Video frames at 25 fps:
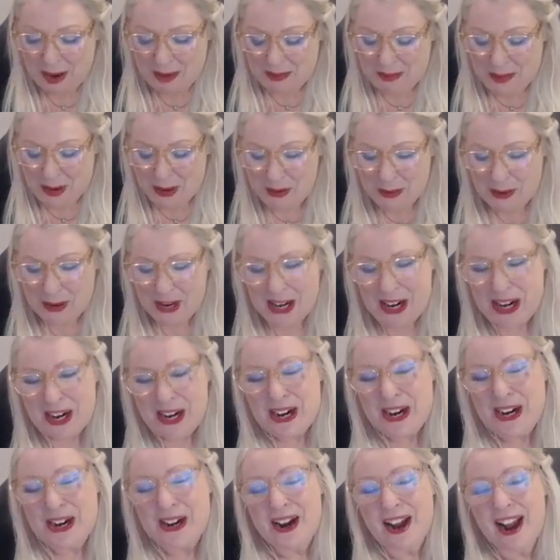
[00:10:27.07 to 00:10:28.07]
But
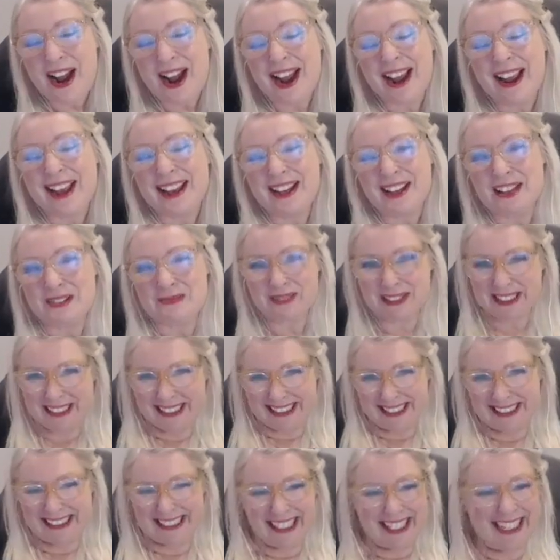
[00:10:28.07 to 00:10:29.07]
where I come
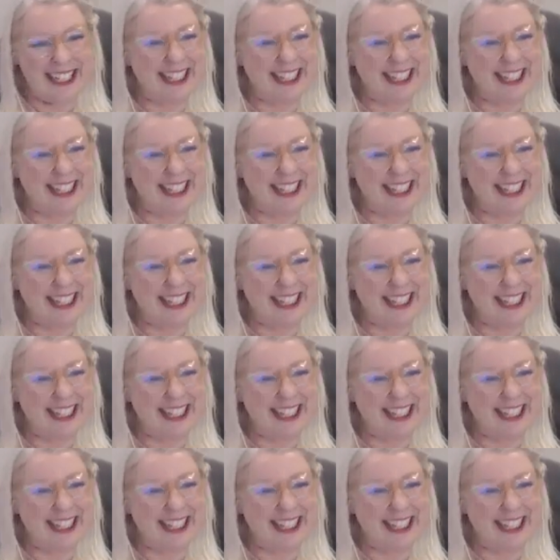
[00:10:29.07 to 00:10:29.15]
in